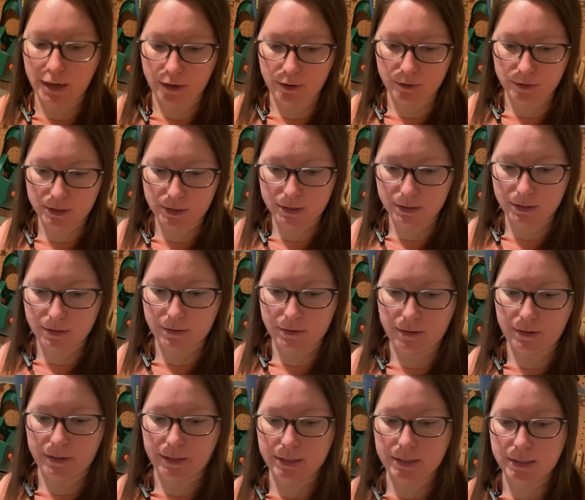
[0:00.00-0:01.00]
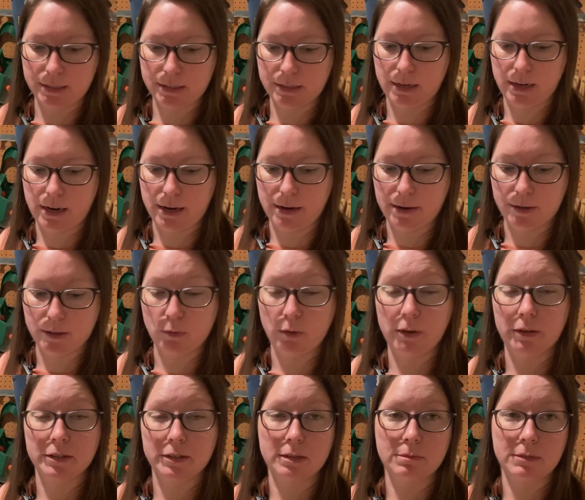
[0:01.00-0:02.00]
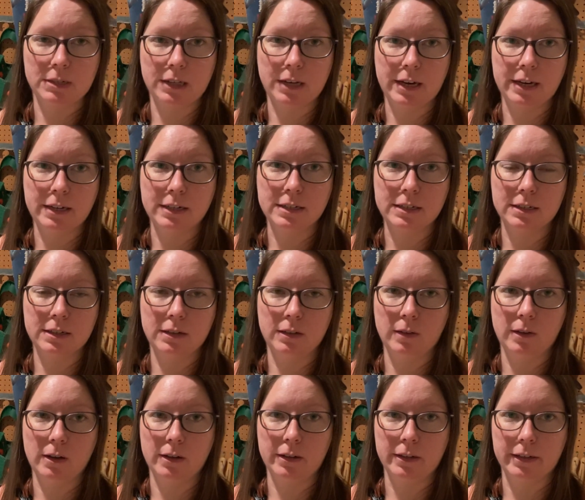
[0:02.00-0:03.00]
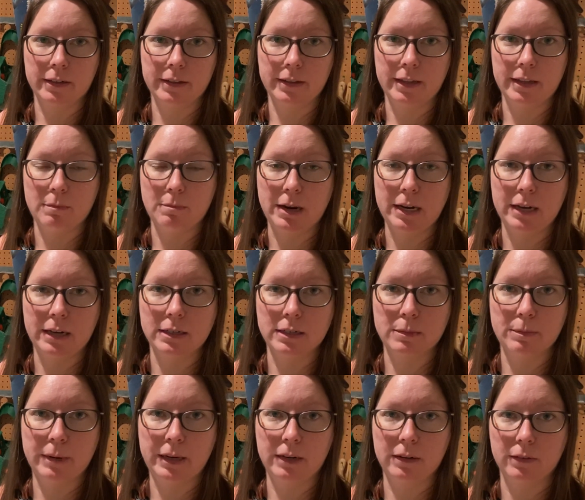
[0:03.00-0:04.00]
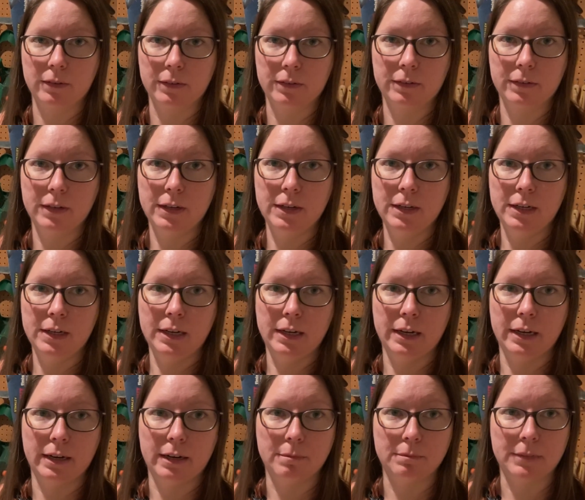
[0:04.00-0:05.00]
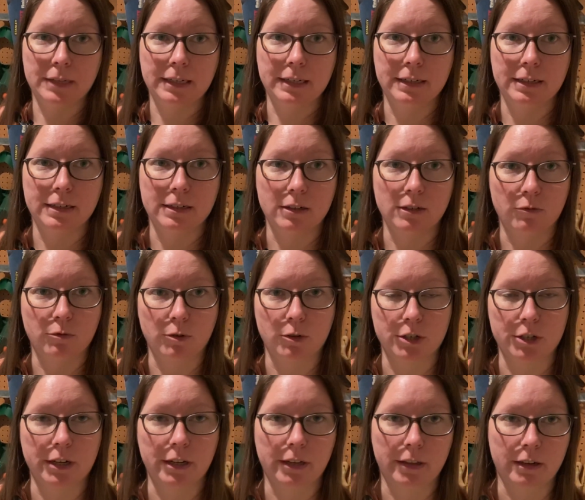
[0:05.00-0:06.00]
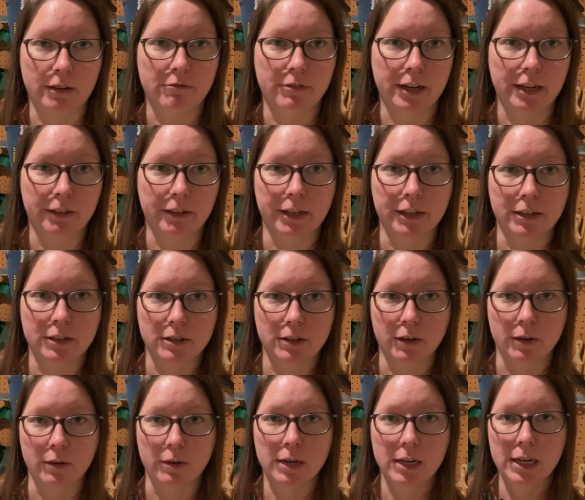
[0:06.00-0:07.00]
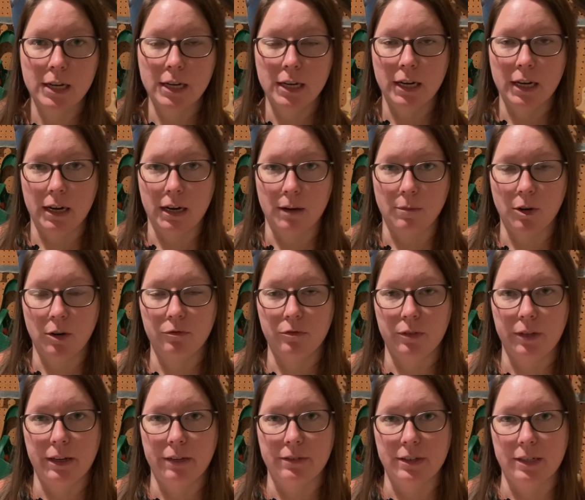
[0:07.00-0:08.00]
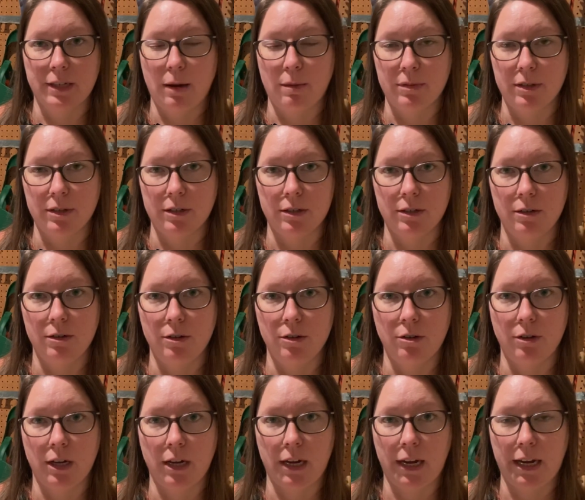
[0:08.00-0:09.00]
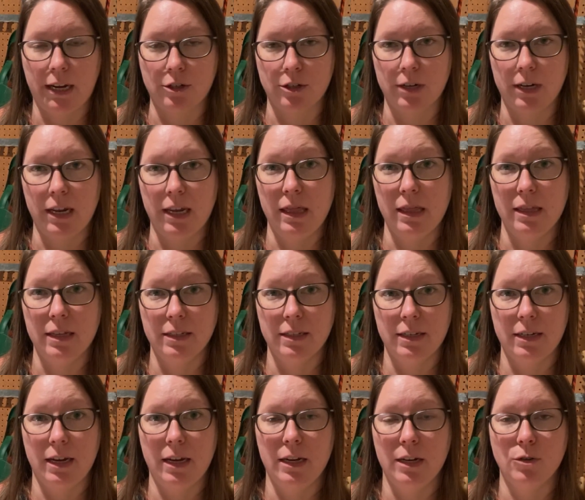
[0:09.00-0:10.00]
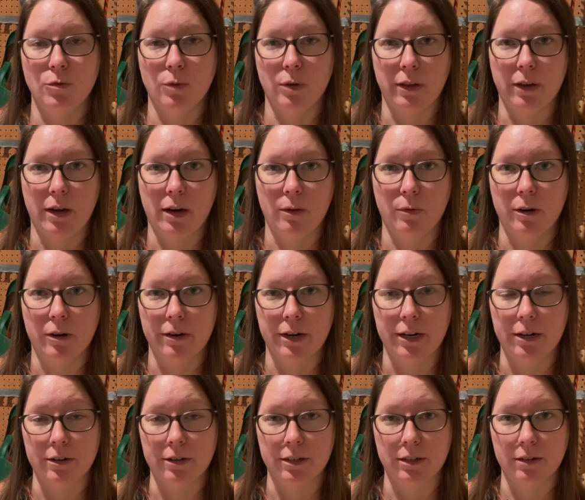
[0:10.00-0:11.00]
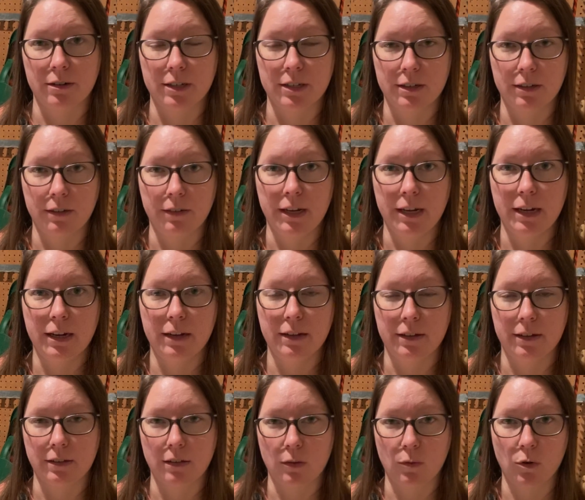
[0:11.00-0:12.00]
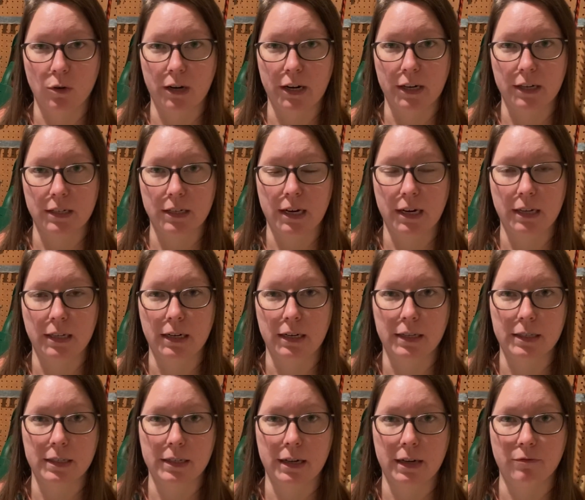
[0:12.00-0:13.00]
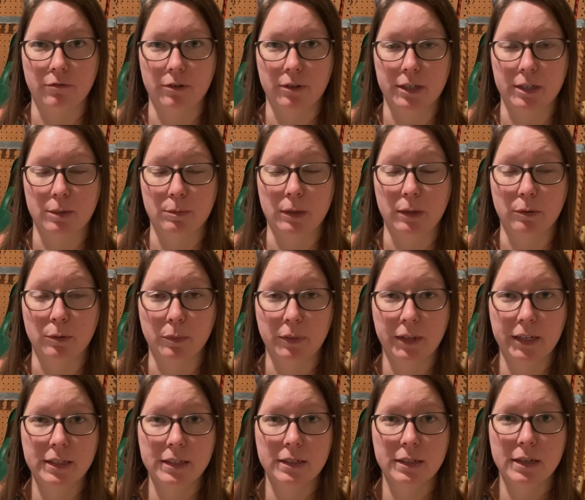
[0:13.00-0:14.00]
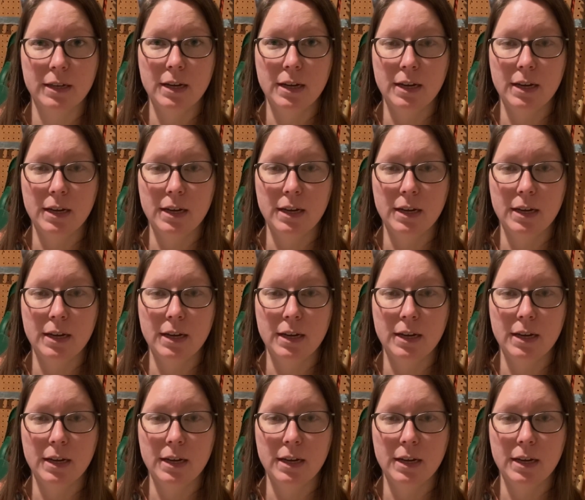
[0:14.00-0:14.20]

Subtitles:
out, as well as some signs along with the maintenance panels that it is unfortunately failing. So hopefully, if this happens to you, you can catch it in this stage where the hot water heater starts to leak. That's a warning sign that it's time for it to be replaced.